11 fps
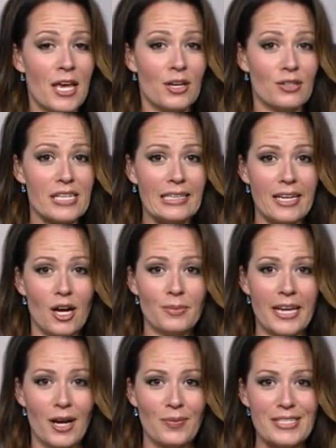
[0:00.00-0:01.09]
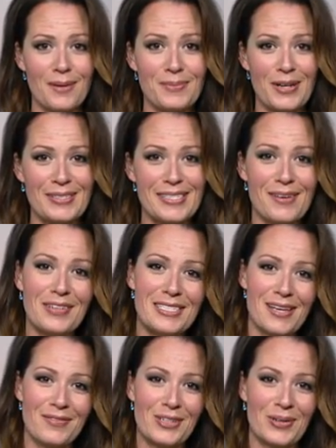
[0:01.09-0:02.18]
Your daily almanac, we topped out at
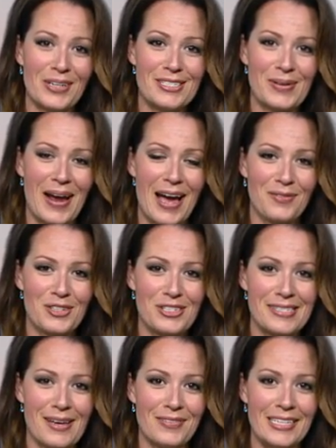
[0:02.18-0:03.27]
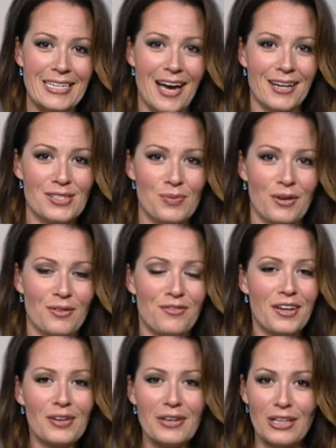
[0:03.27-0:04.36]
77 degrees. Your average is 79, so we're
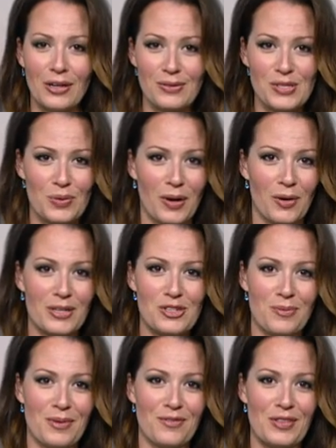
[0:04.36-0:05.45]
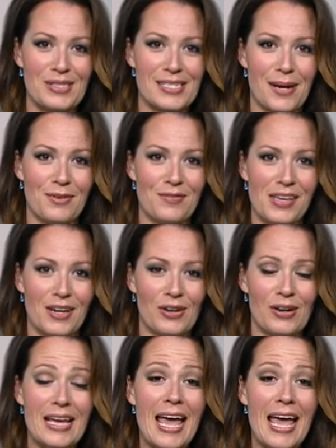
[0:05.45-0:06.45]
very close to where we should be for this time of the year.